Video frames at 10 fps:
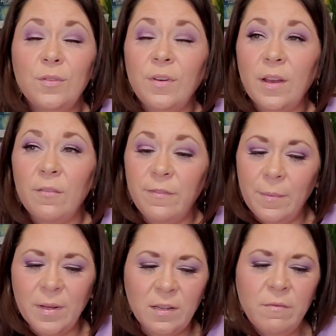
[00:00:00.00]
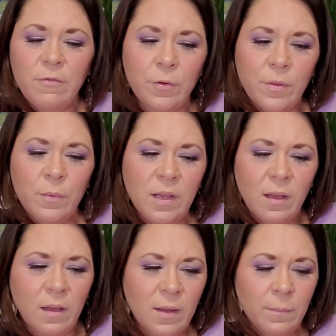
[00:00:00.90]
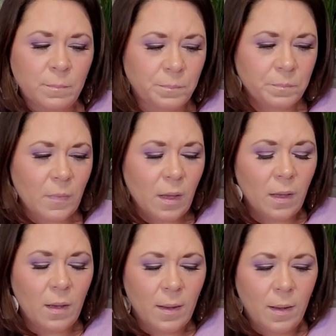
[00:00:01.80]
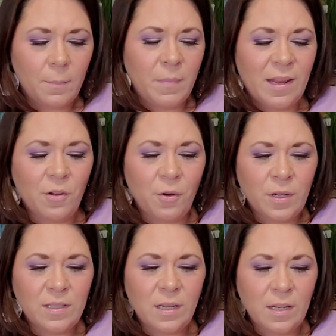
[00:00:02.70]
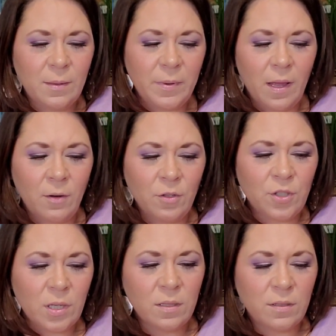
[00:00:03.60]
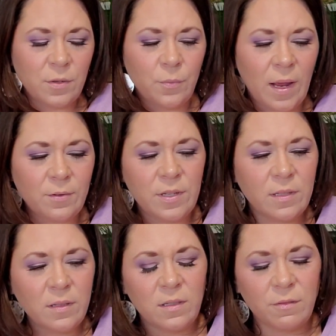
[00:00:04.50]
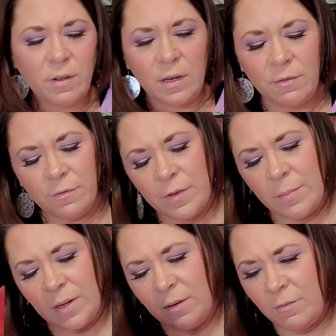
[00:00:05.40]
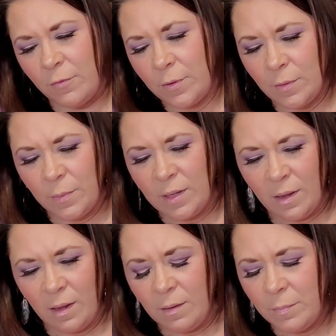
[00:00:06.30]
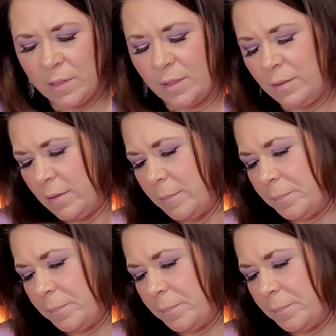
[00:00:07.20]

divine feminine for the week ahead. Main archetype energies surrounding the divine feminine for the week ahead, please.